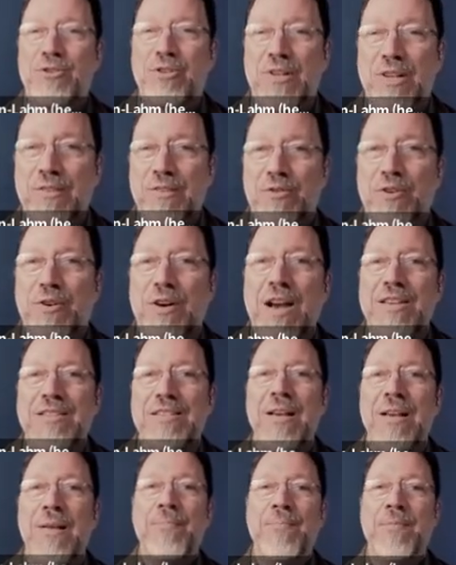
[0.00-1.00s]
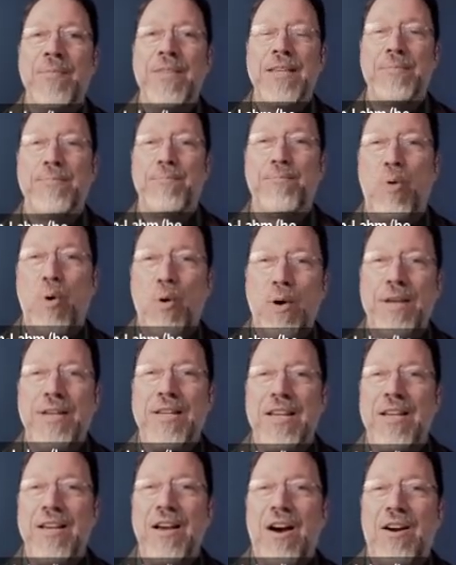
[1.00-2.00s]
for us, this
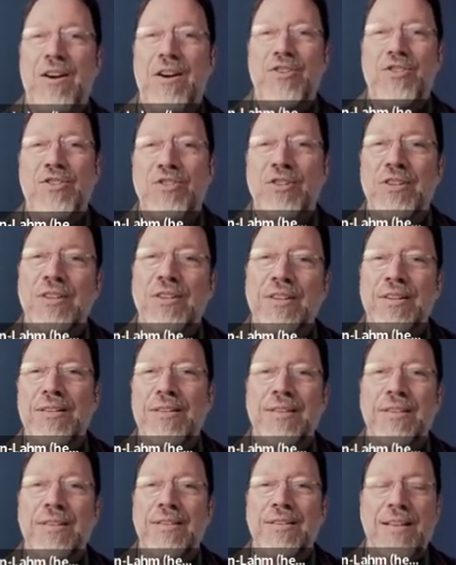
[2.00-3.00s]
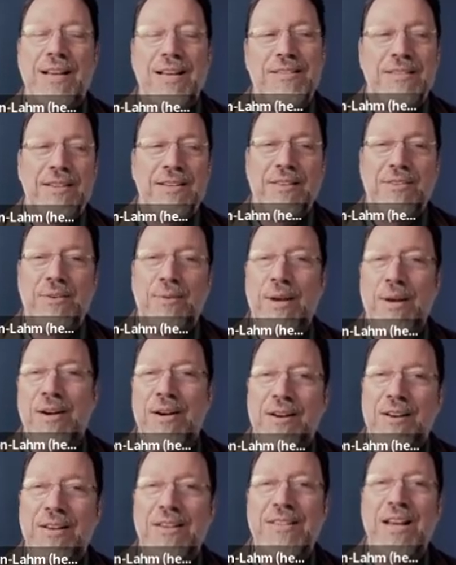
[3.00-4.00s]
pointy arch. That's not the right
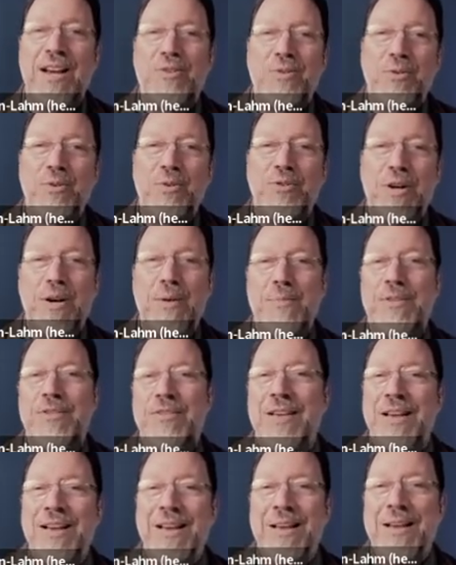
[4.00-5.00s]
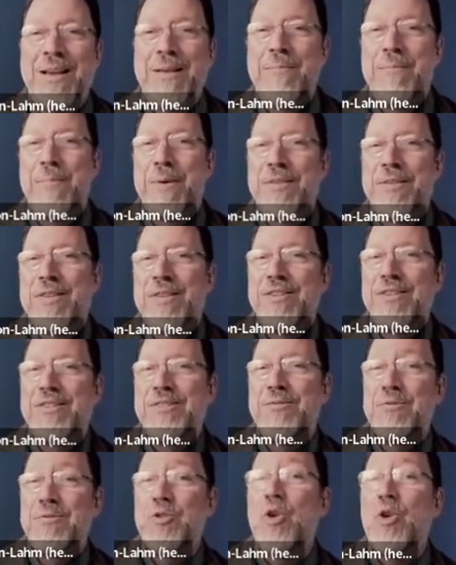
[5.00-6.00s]
architectural term, but
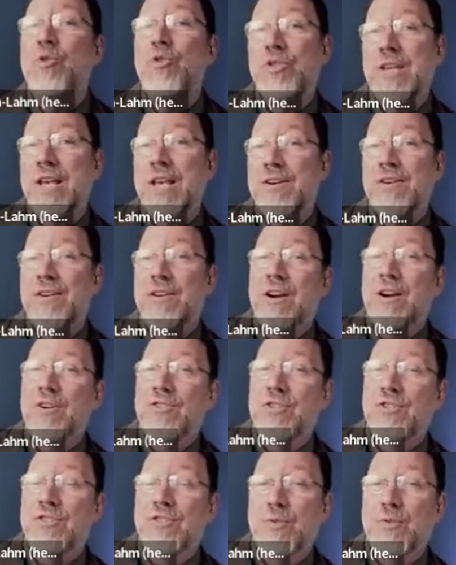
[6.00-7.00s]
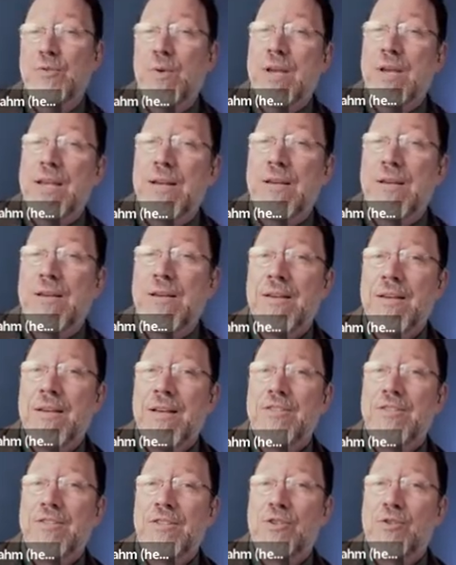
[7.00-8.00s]
this two-centered arch is the way
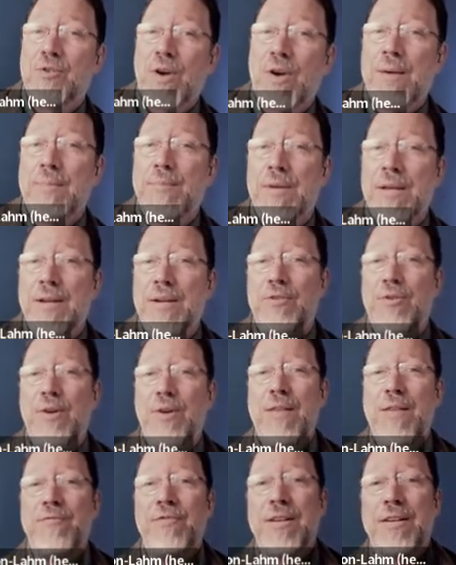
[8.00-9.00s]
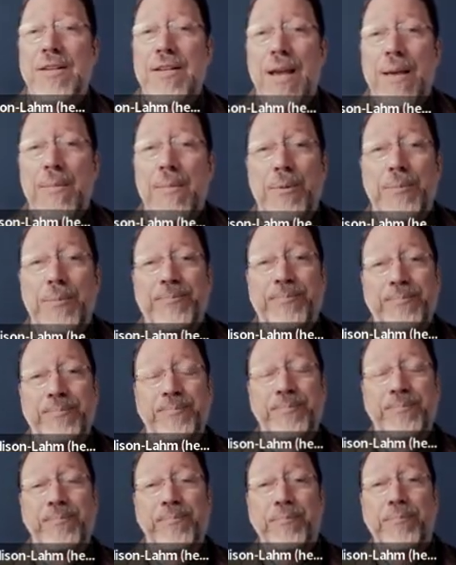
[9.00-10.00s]
it's described on a drafting table.
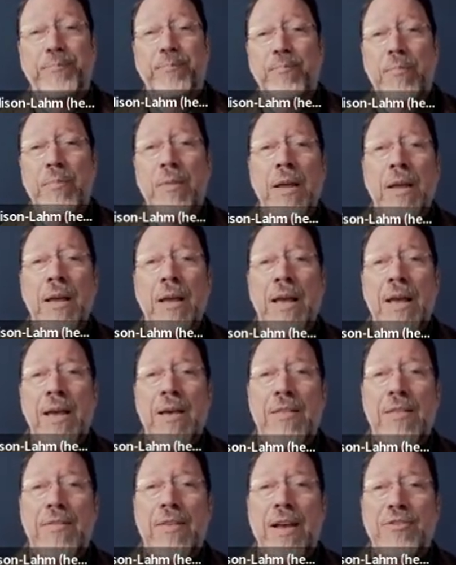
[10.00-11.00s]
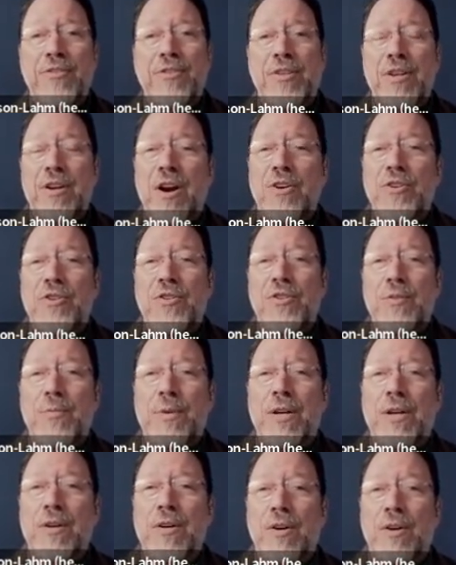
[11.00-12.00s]
That's the arch that
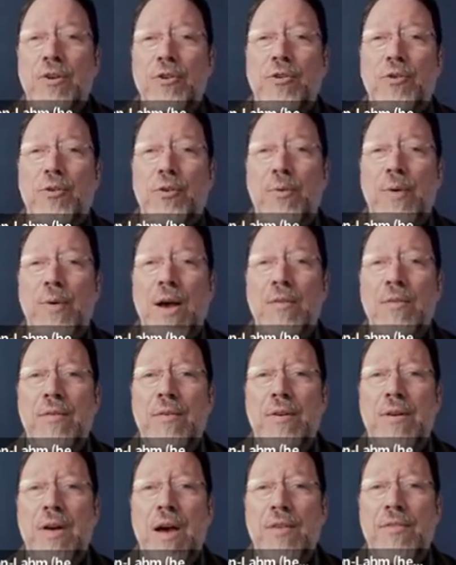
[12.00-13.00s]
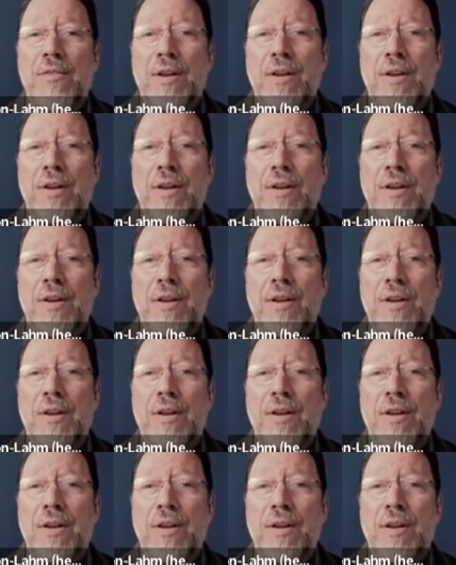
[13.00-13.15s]
reoccurs throughout Gothic